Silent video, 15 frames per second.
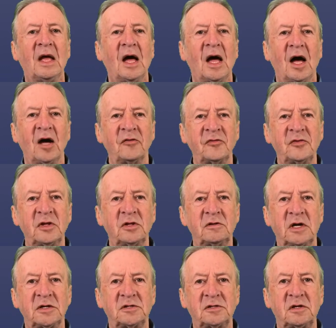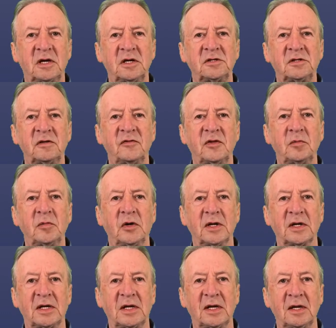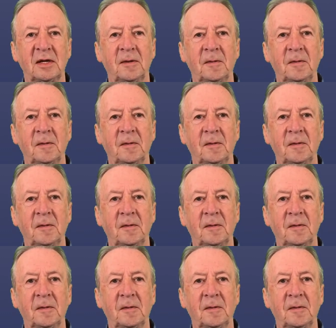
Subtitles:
After the restoration of the monarchy,